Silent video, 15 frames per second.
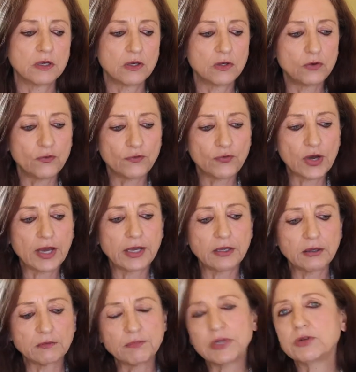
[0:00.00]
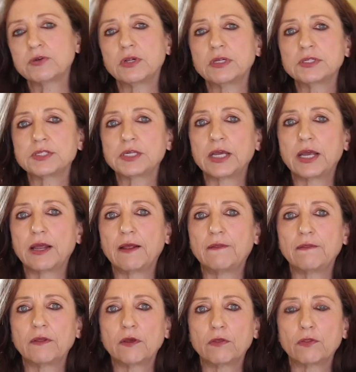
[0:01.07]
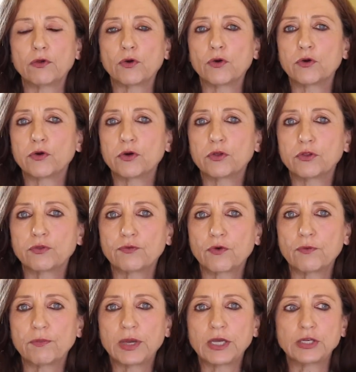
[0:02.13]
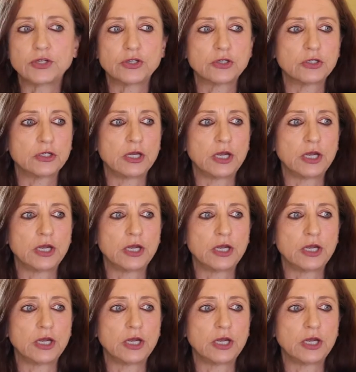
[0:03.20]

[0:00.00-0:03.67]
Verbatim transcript: you find minerals in the earth formation,